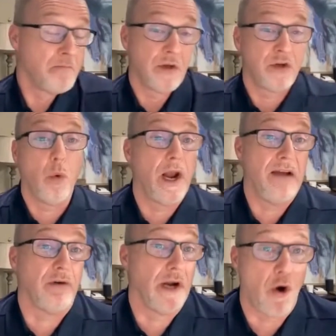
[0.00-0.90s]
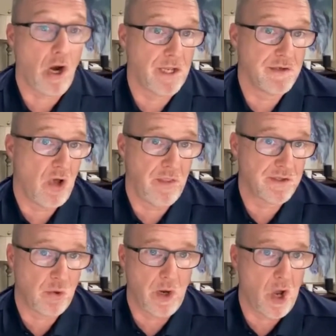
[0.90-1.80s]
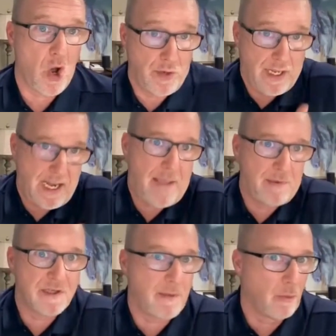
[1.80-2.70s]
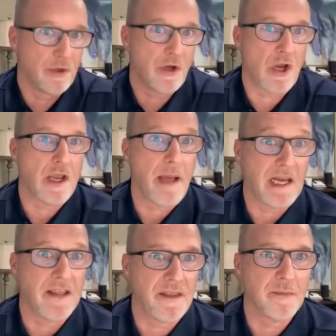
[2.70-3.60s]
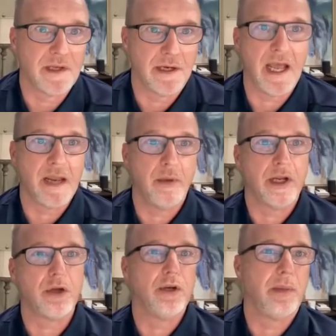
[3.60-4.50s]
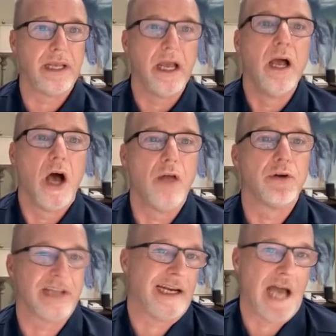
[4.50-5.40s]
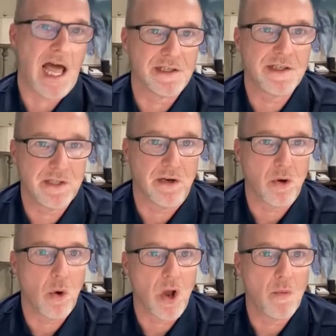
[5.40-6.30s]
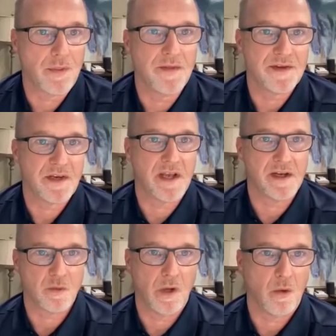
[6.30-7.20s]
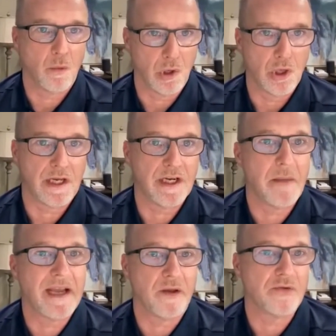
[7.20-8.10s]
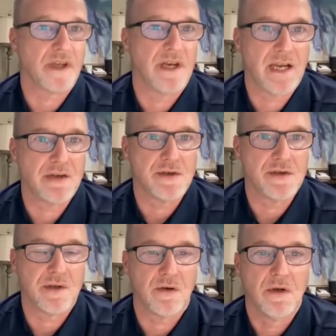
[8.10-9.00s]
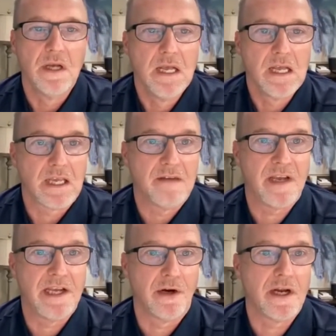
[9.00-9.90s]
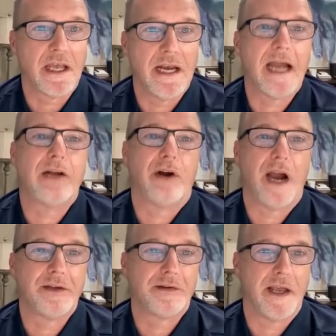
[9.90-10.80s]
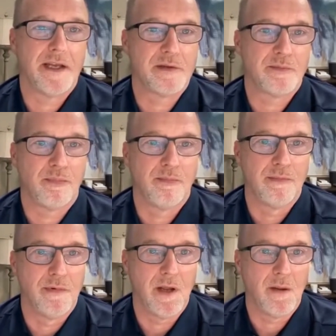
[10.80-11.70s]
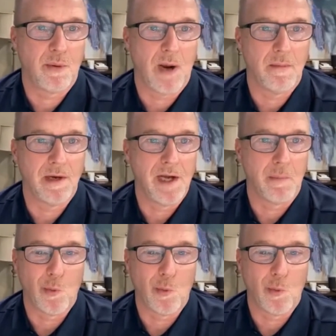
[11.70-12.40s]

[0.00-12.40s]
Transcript: to whatever in Arkansas that's going on? It happens to be we're talking about lithium today, but it could be other technologies that are going on within the state as well. We're looking to make those connections. So convener and connector, I'd say, is probably number